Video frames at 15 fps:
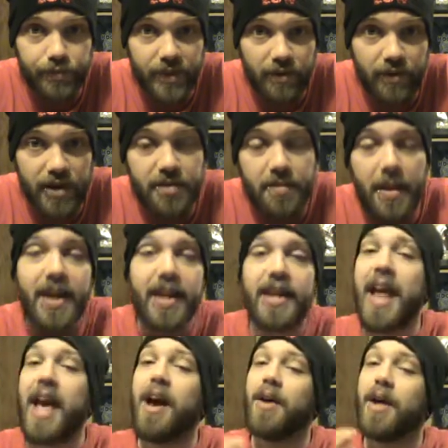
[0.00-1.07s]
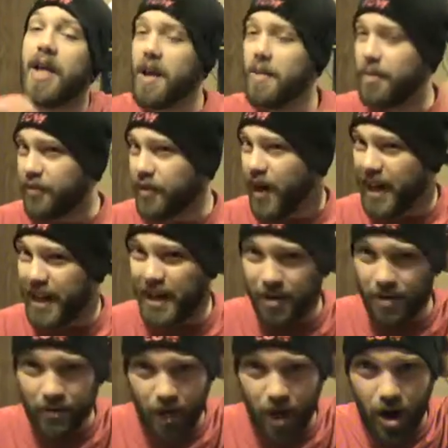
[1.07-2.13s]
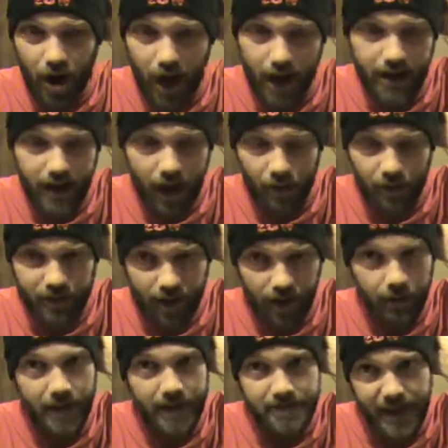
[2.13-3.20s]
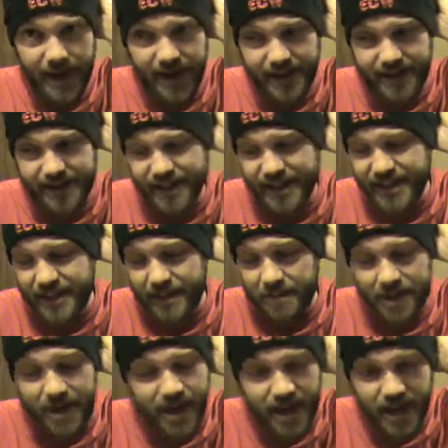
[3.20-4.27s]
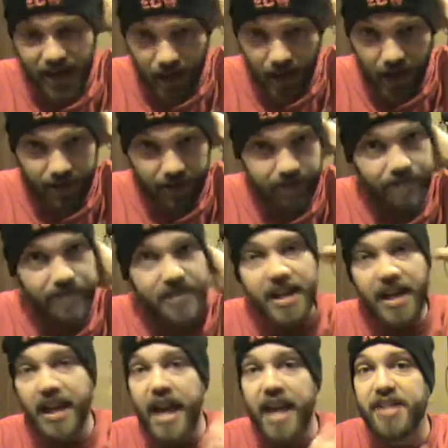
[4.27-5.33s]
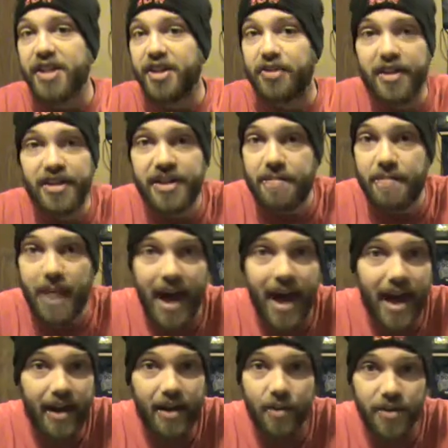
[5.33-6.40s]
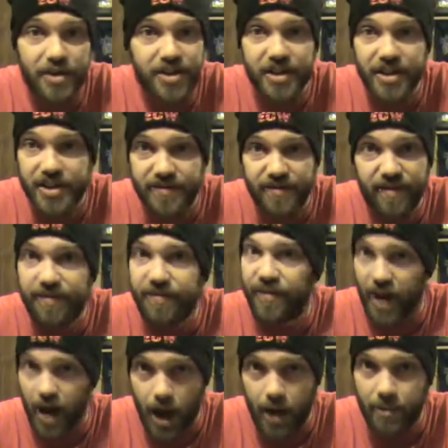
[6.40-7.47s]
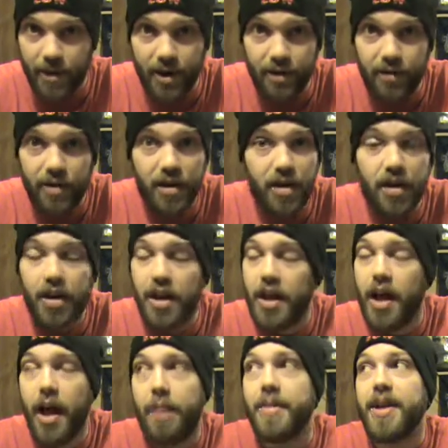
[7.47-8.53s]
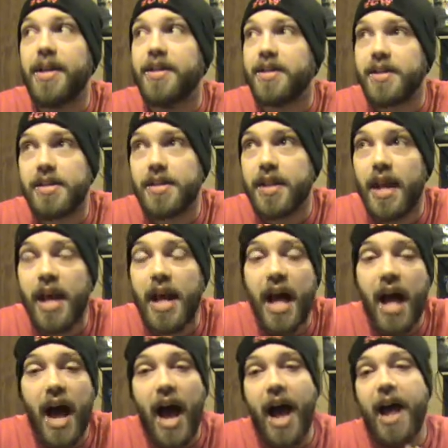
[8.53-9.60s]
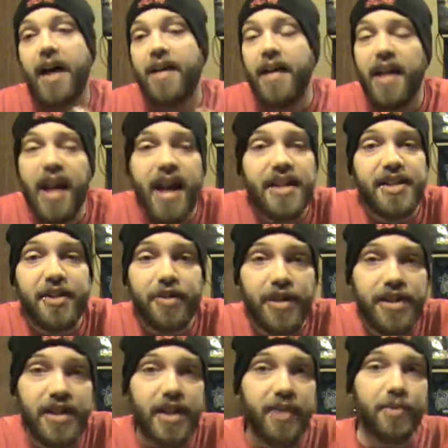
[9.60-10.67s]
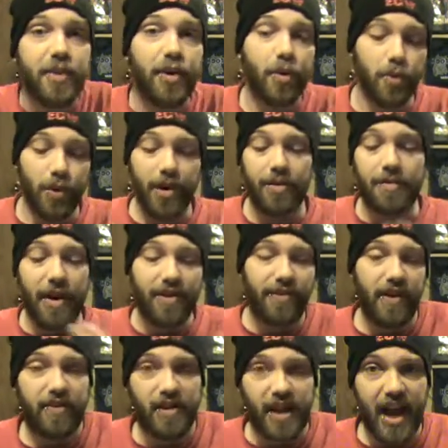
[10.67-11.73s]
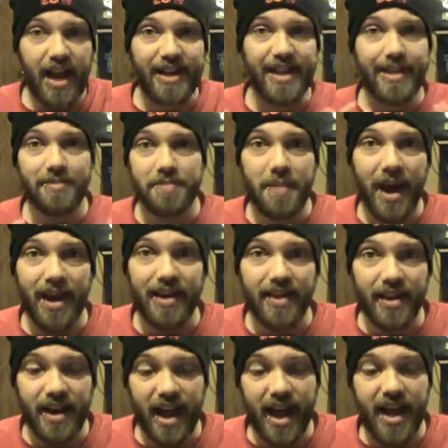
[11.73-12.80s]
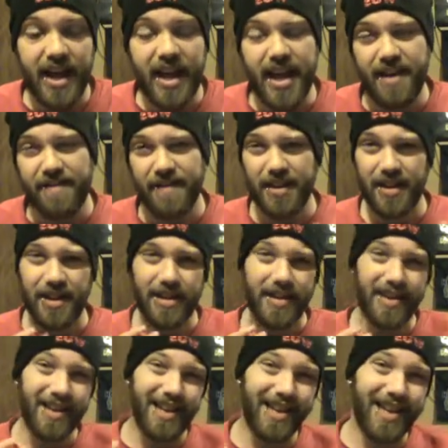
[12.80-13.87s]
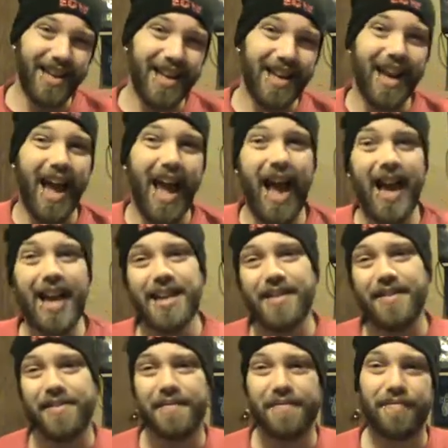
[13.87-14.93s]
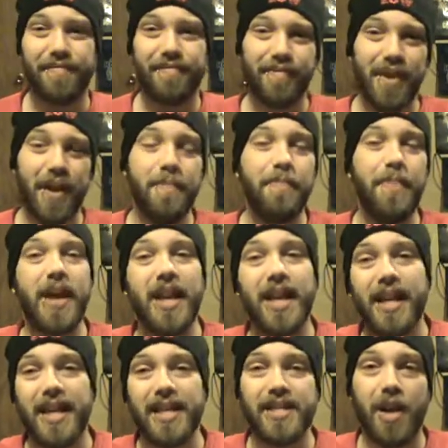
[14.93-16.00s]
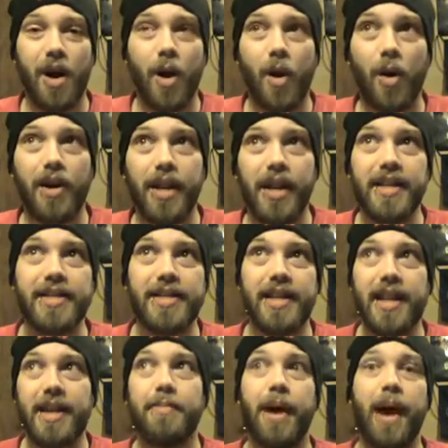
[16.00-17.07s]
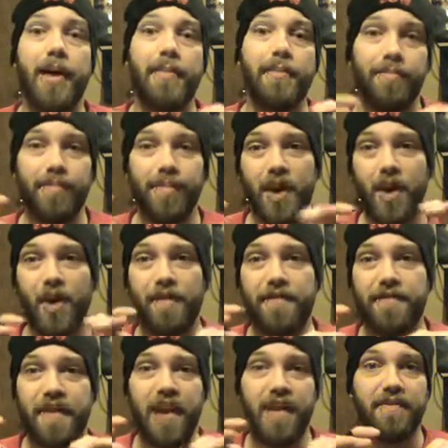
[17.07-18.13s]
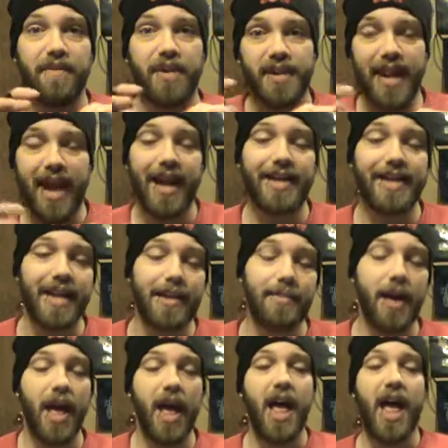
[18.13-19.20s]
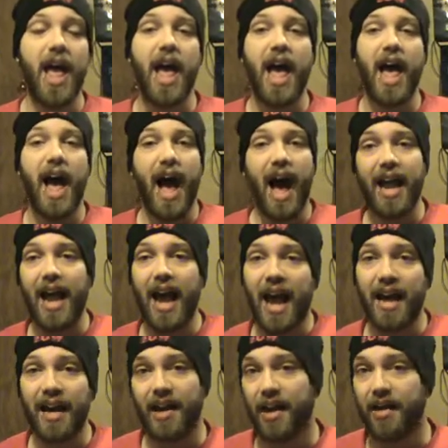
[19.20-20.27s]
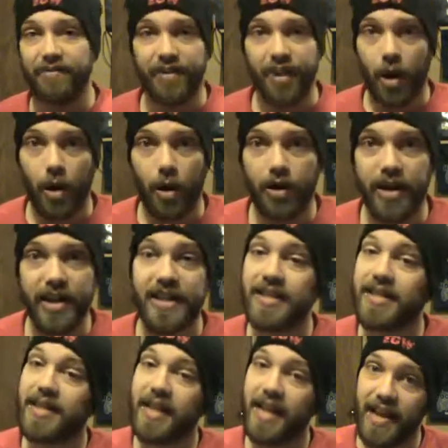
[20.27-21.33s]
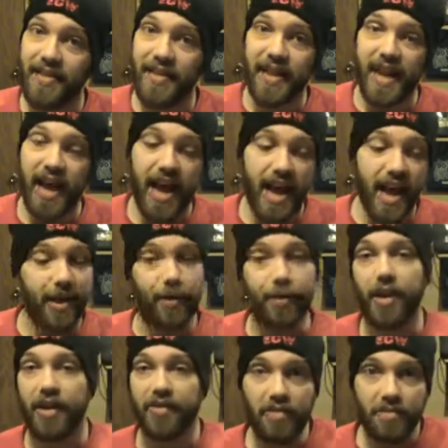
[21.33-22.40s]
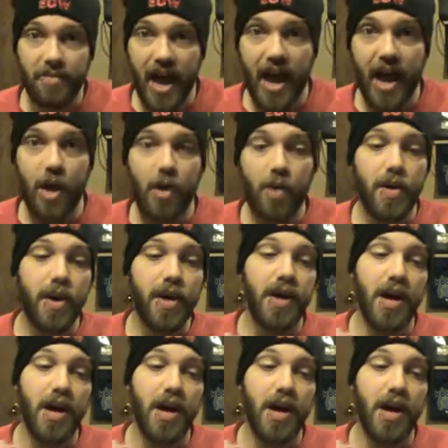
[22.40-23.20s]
WrestleMania. Now, and before I get on Raw, I want to talk about SmackDown just a minute. Seeing Edge and Christian back was just phenomenal. I mean, just, Edge and Christian were one of my favorite tag teams back in the day. Even, kind of competed against the Hardys in my, you know, favorite tag team. I loved the Hardys in the day. I don't love them now.